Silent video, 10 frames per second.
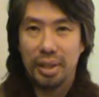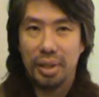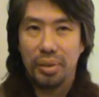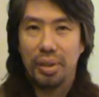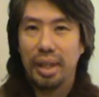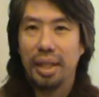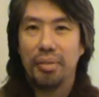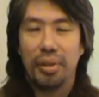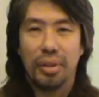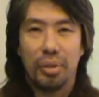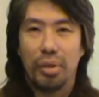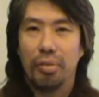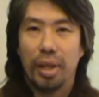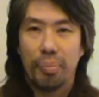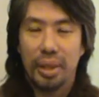I do not anything to
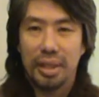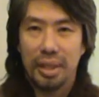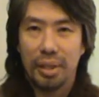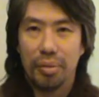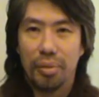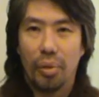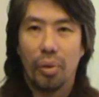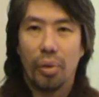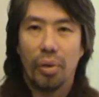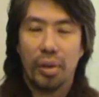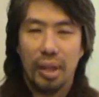develop myself or